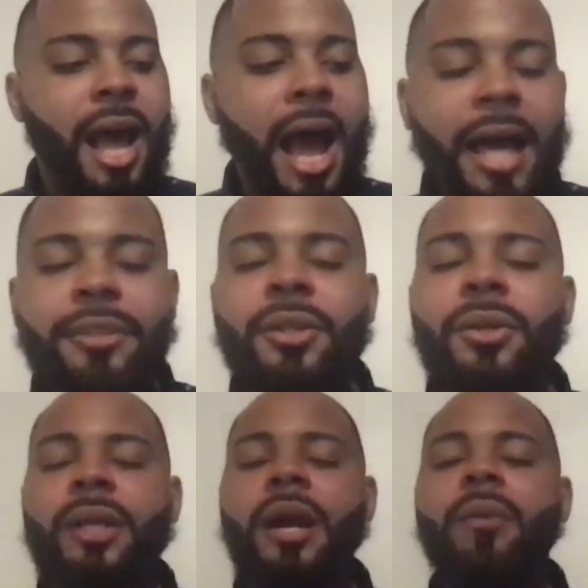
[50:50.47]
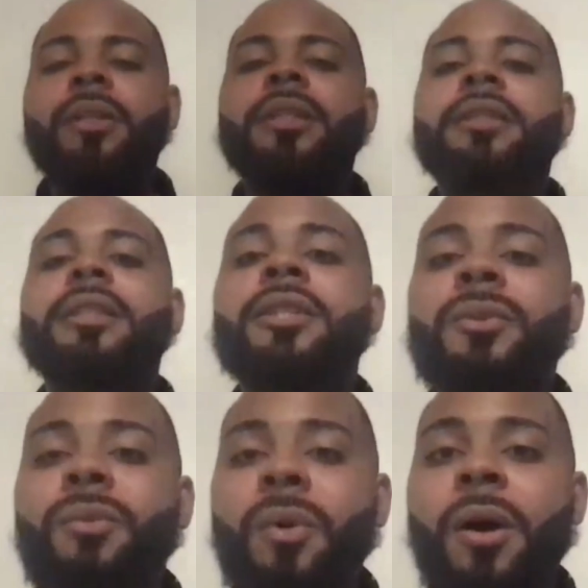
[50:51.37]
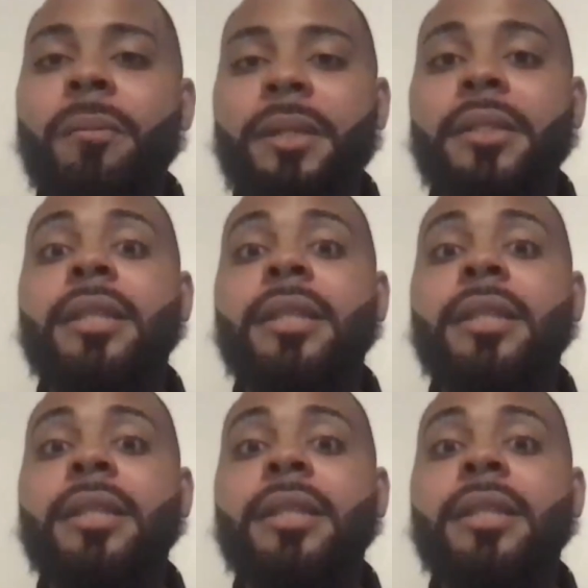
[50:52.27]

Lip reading: I know that I want to continue on because